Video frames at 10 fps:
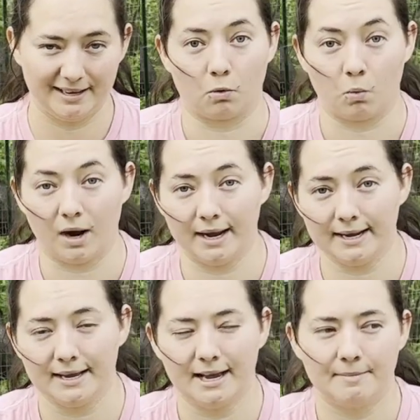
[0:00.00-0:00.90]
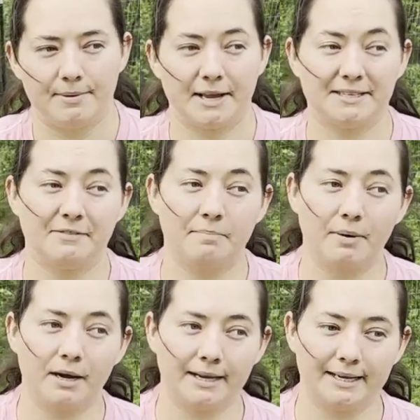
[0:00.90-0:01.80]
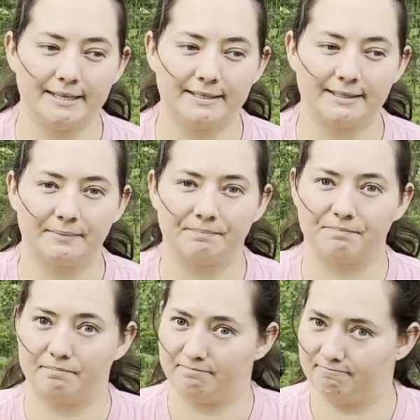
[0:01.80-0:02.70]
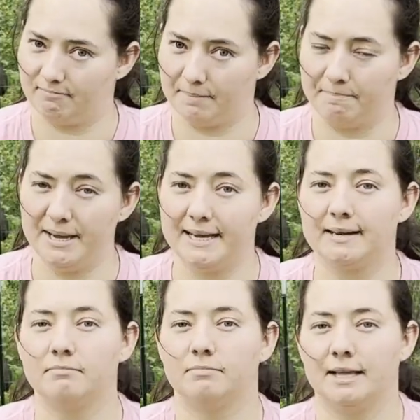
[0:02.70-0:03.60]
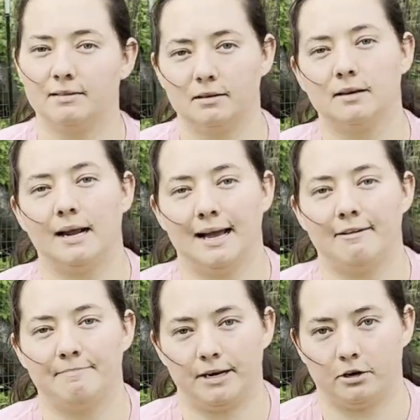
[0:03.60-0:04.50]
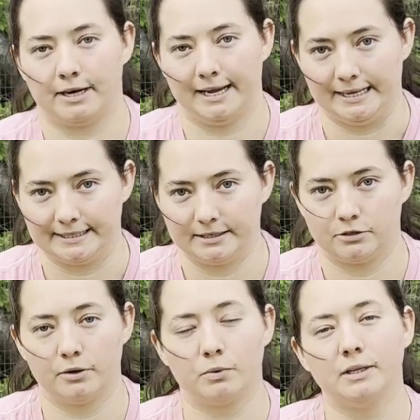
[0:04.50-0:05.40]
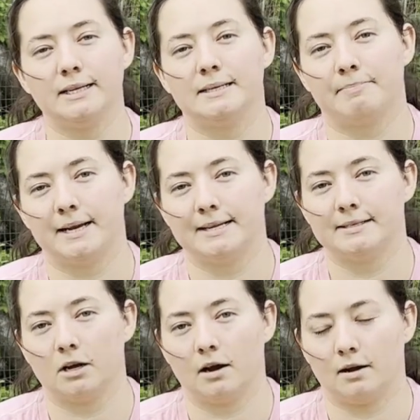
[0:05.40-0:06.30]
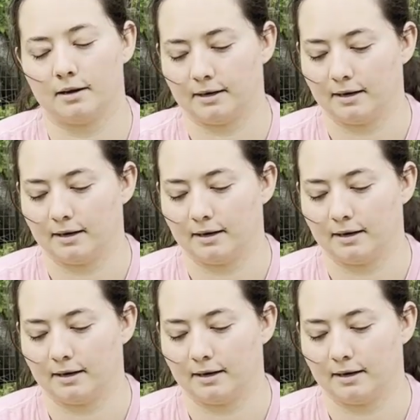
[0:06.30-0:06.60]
Why? Because if the buck is big, then they're gonna have bigger kids. So it really depends on